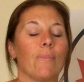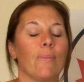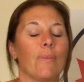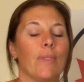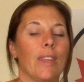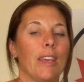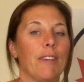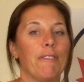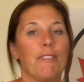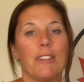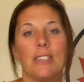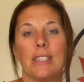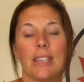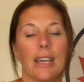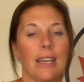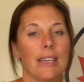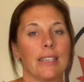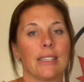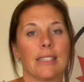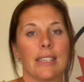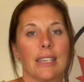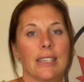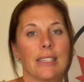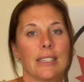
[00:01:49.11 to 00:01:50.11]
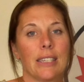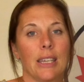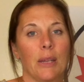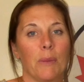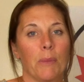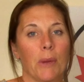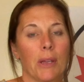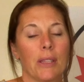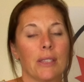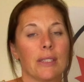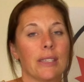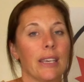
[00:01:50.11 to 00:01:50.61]
if it takes 16
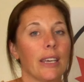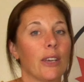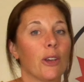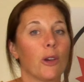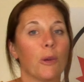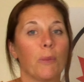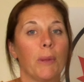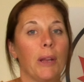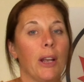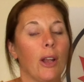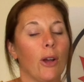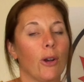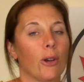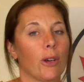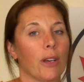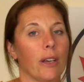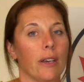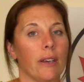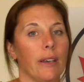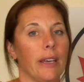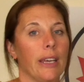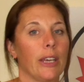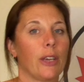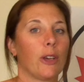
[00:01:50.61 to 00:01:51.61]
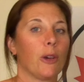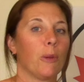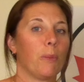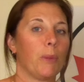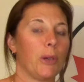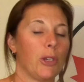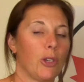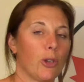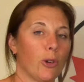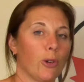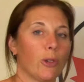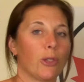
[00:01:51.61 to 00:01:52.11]
months, it could be longer, it could be
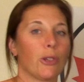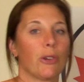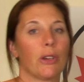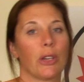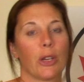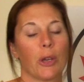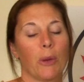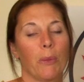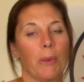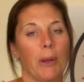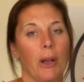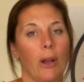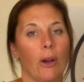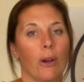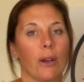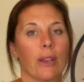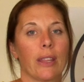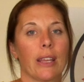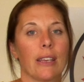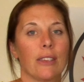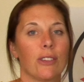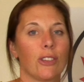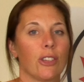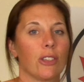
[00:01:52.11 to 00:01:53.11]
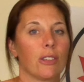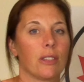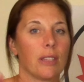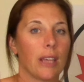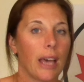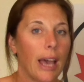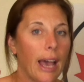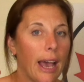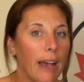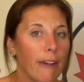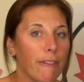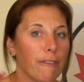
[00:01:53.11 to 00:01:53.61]
shorter, it could be longer. That's just
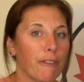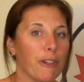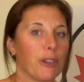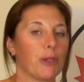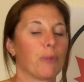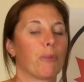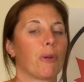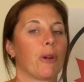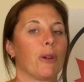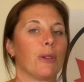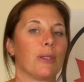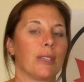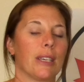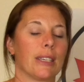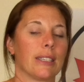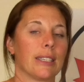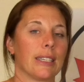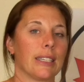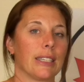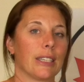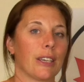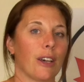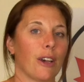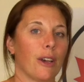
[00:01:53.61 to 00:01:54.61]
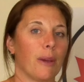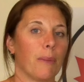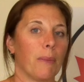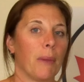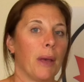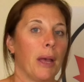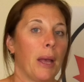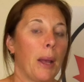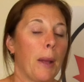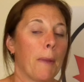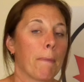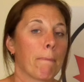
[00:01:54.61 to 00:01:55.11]
the average processing time.
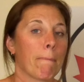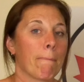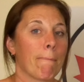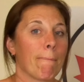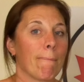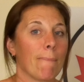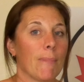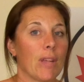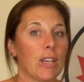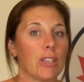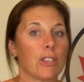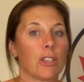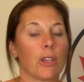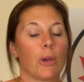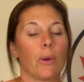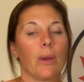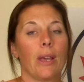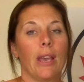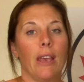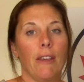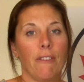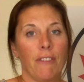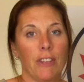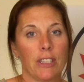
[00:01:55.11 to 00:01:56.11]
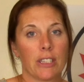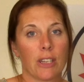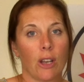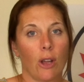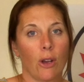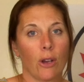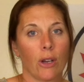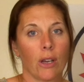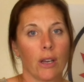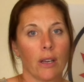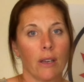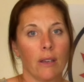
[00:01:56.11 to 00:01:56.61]
So if it's
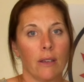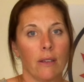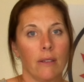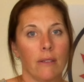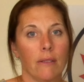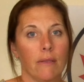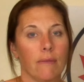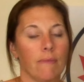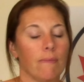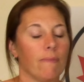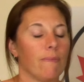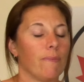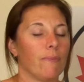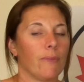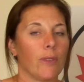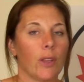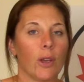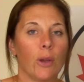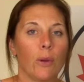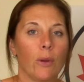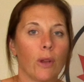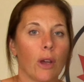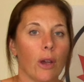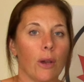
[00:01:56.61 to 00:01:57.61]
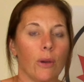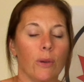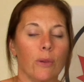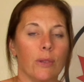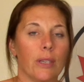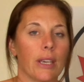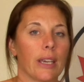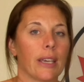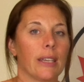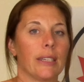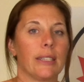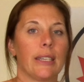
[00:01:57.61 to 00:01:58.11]
longer, who knows,
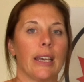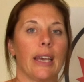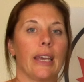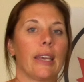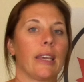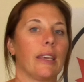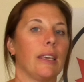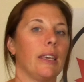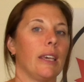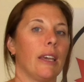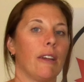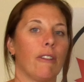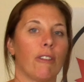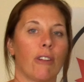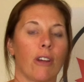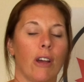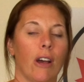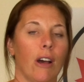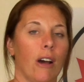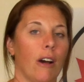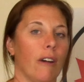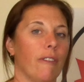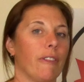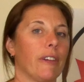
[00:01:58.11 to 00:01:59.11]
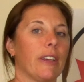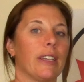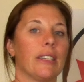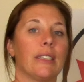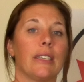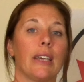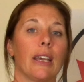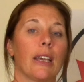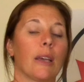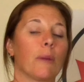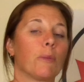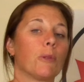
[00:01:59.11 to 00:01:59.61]
it could take a year and a half, it could
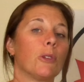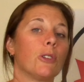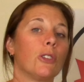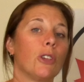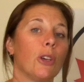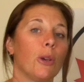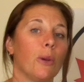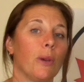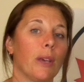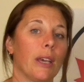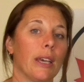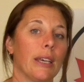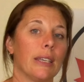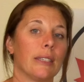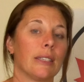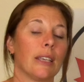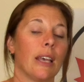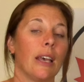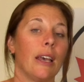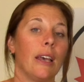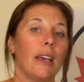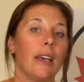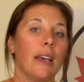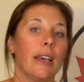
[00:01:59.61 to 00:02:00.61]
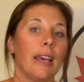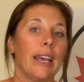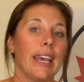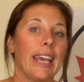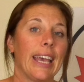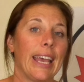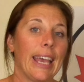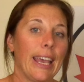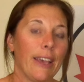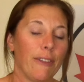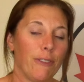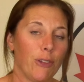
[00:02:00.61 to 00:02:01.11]
take up to two years.
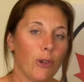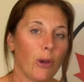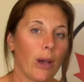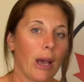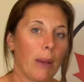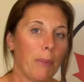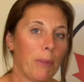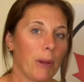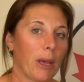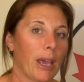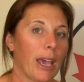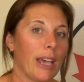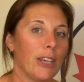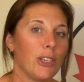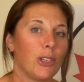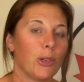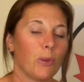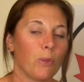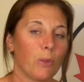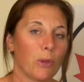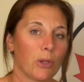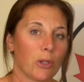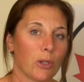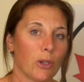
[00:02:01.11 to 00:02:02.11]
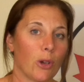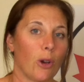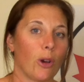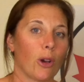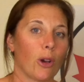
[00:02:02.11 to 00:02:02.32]
If your application was not